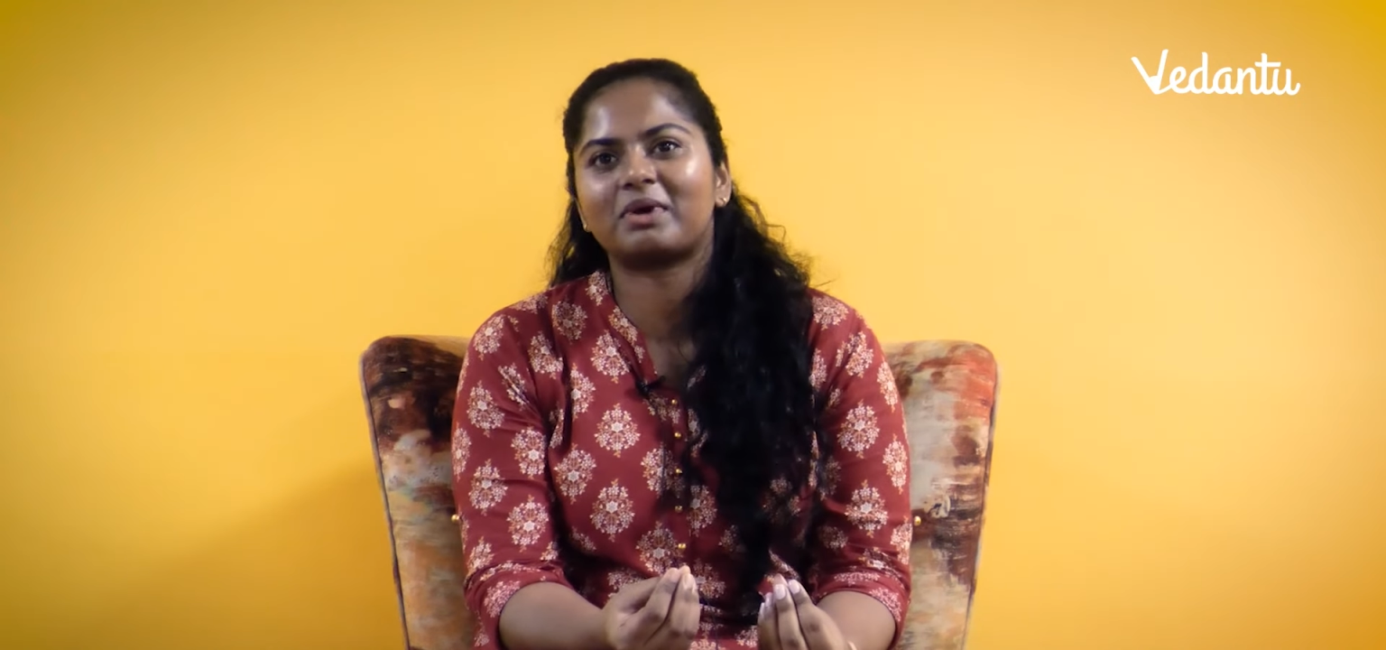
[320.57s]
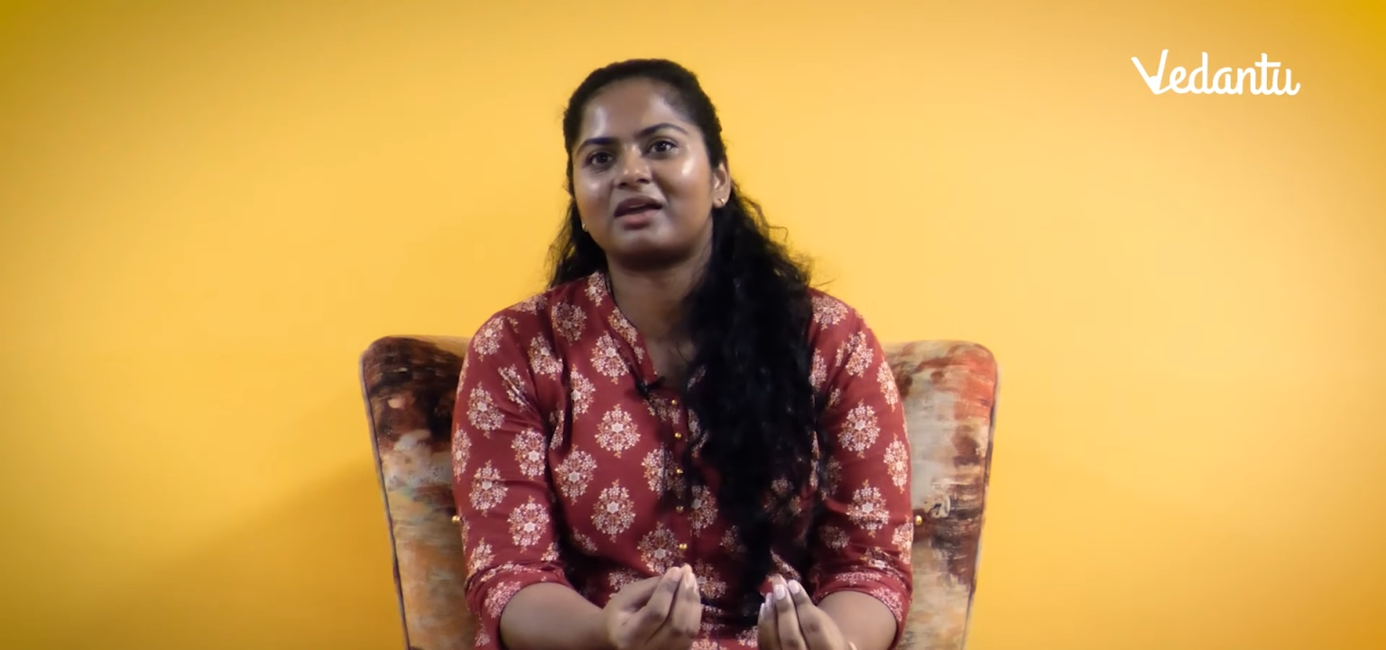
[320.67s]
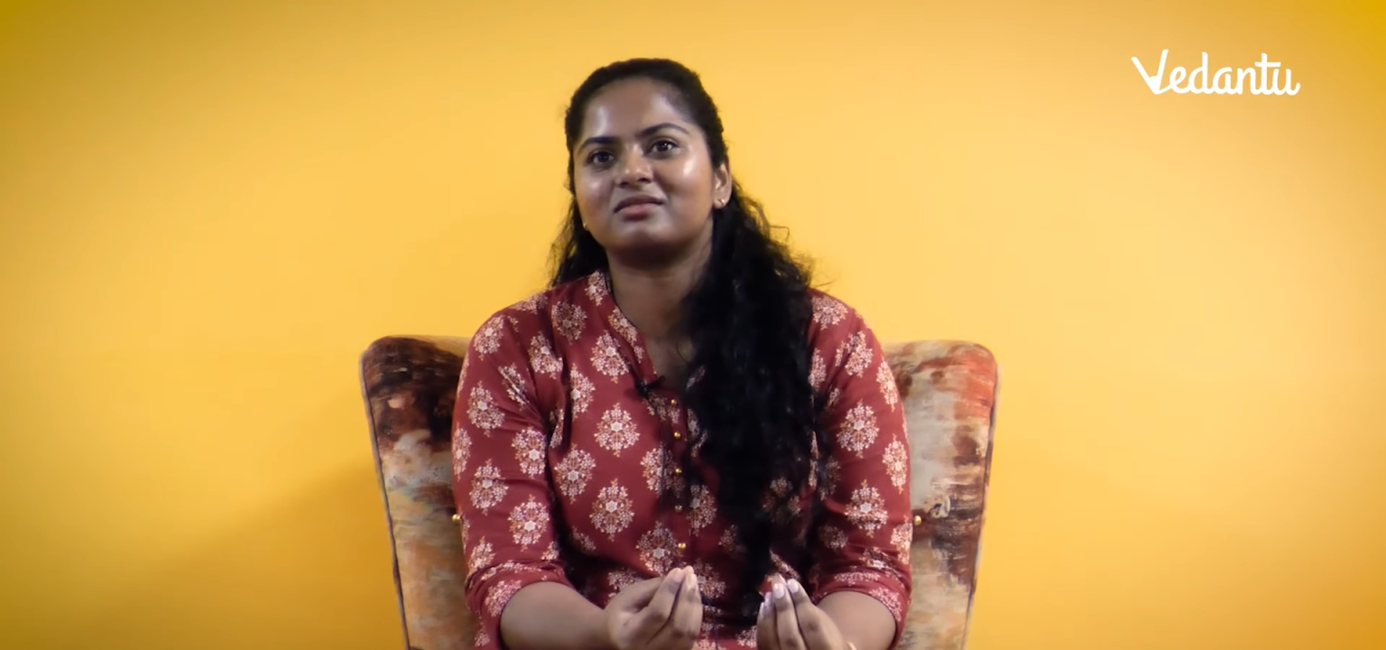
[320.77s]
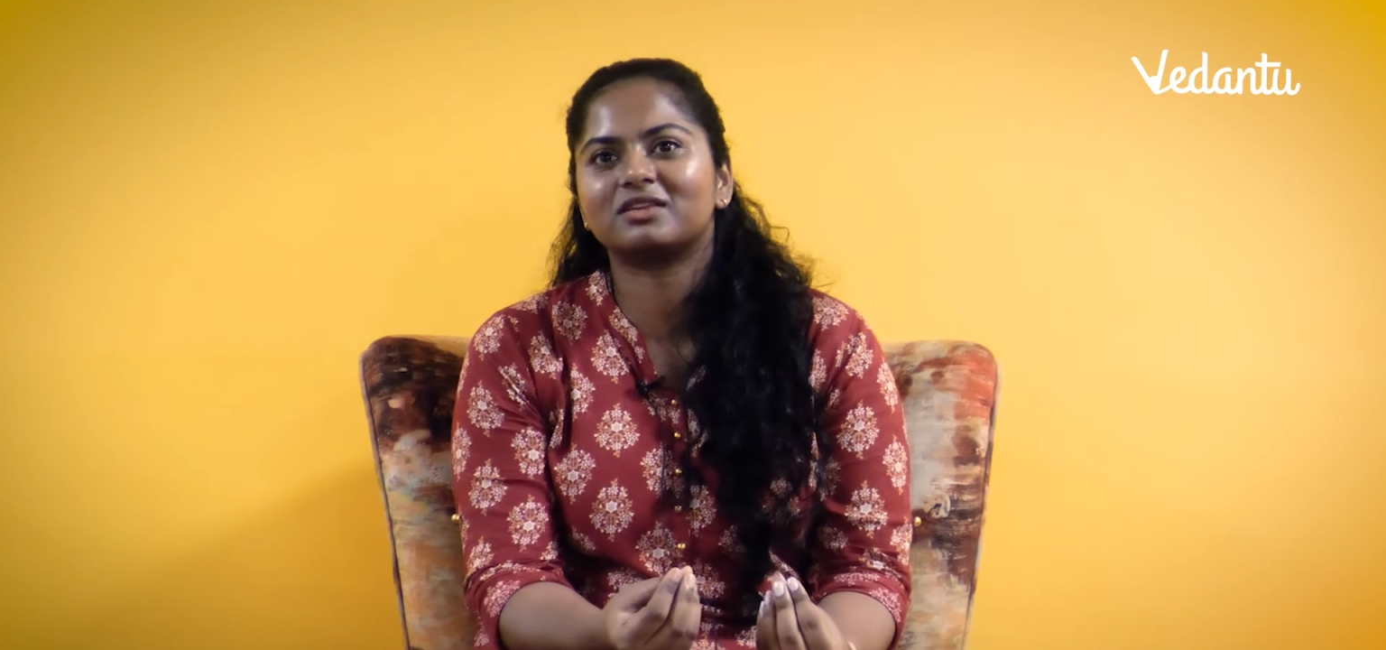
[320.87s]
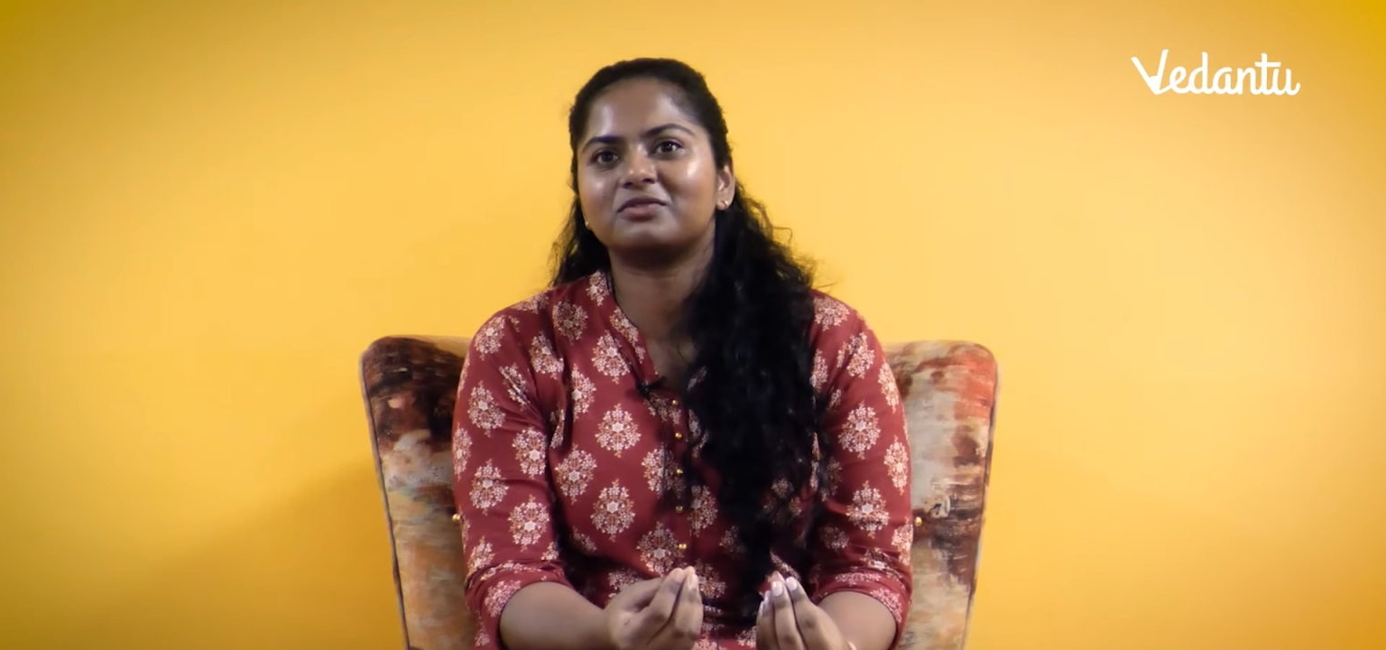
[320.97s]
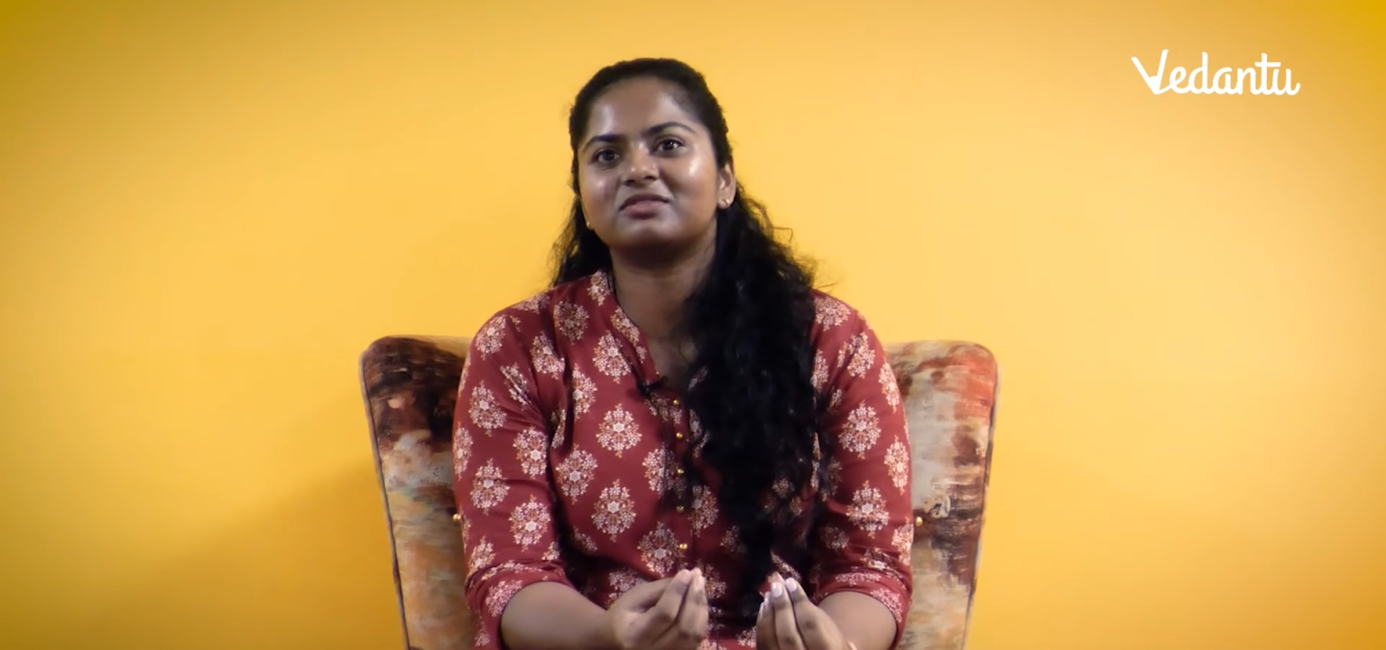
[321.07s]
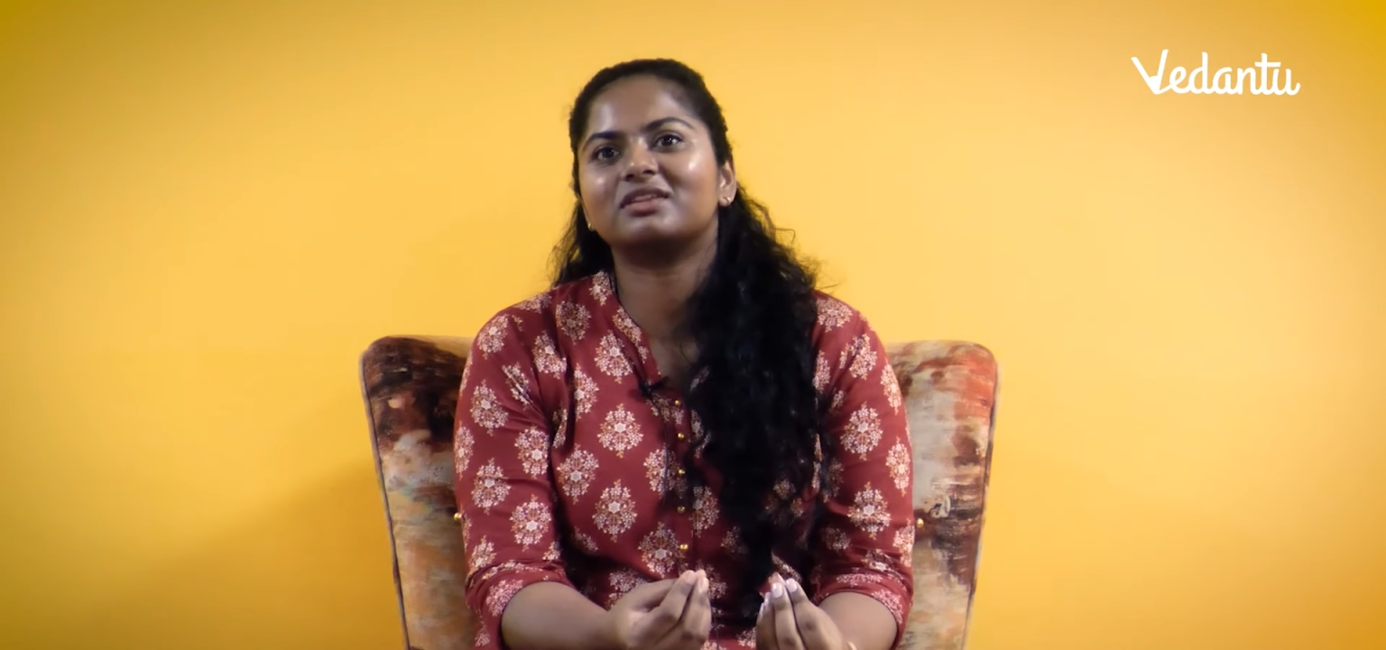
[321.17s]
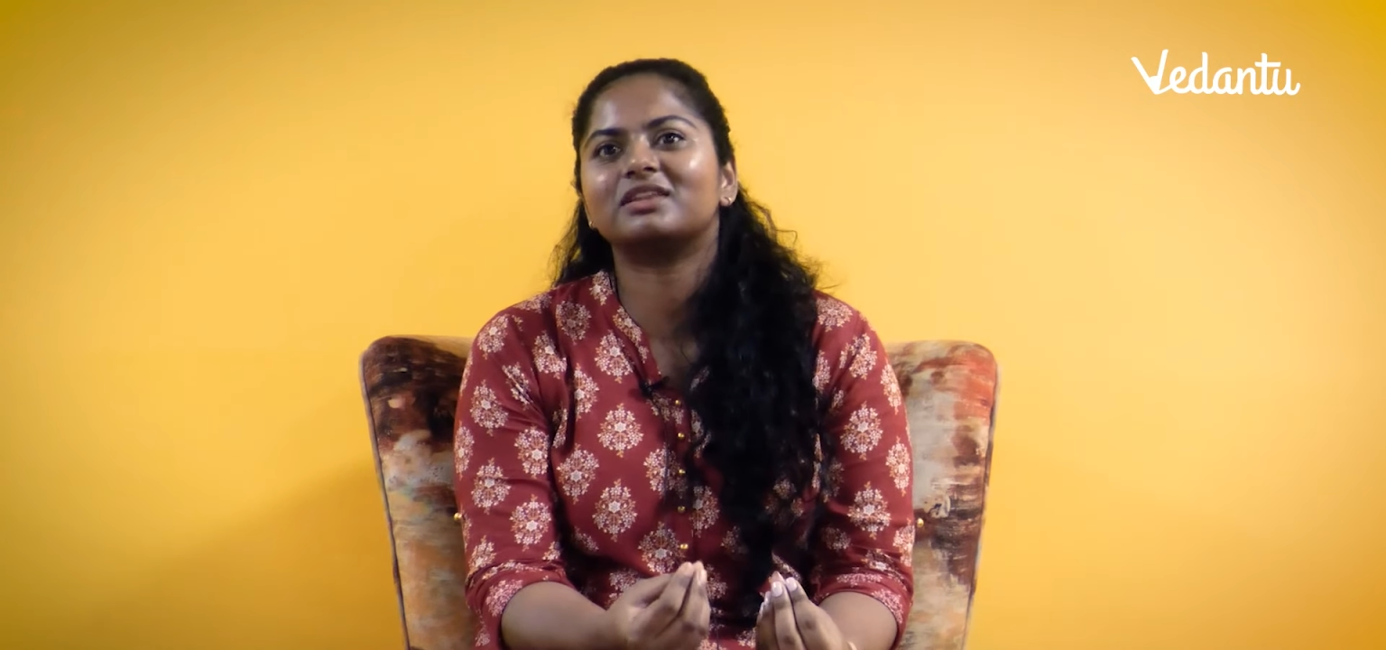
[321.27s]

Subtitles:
parents, I would say.